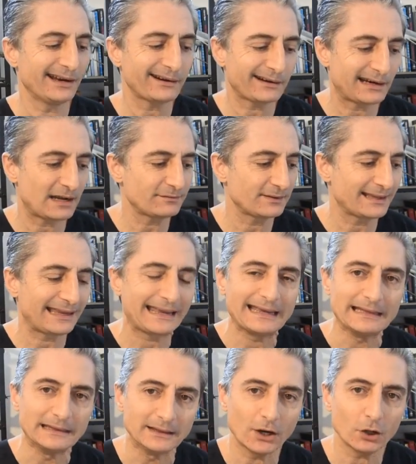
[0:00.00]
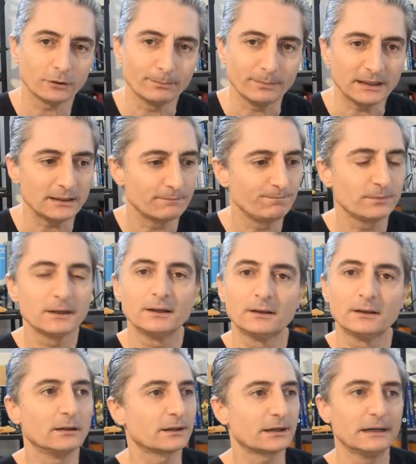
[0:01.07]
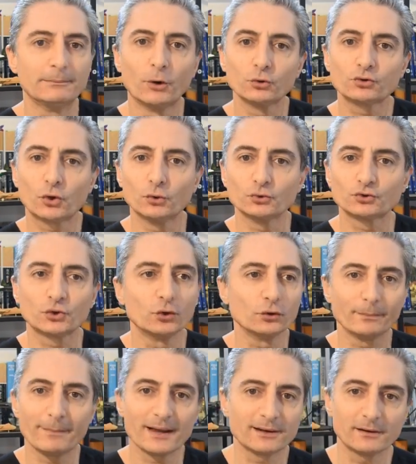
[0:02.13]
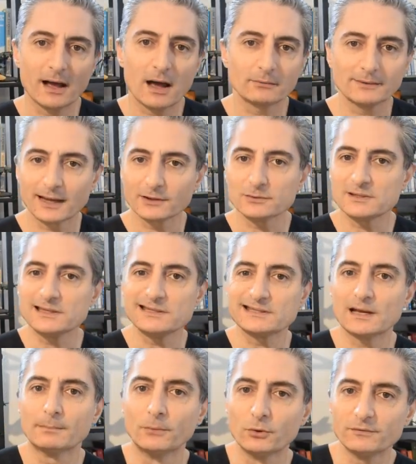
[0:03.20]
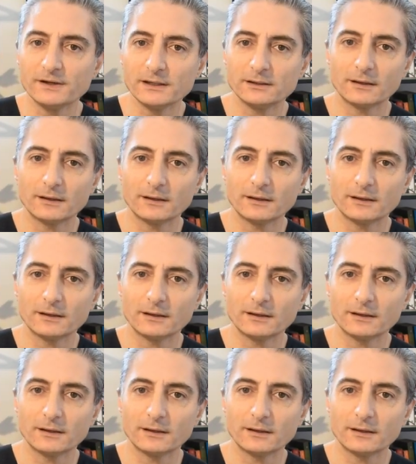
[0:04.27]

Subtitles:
Aircraft cannot be remote controlled by ground like you see in some movie.